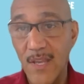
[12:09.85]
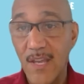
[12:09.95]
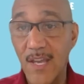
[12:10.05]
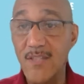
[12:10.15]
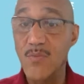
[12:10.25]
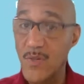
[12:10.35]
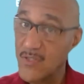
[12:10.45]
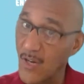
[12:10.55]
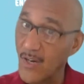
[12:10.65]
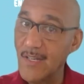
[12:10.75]
Hence, we're
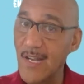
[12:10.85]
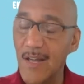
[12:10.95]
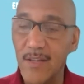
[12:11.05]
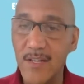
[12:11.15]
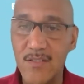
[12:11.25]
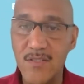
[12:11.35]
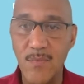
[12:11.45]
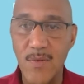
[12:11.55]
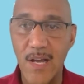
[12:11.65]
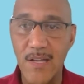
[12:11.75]
talking now
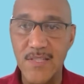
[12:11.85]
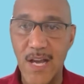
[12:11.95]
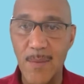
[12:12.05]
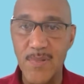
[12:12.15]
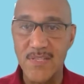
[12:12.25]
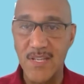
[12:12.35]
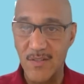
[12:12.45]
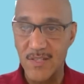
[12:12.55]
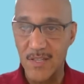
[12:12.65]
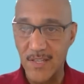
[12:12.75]
leadership topics here
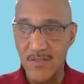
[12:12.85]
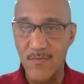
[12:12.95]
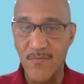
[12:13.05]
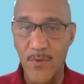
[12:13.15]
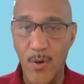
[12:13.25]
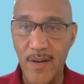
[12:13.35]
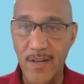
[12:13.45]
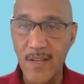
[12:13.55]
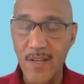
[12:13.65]
at the Leadership Void,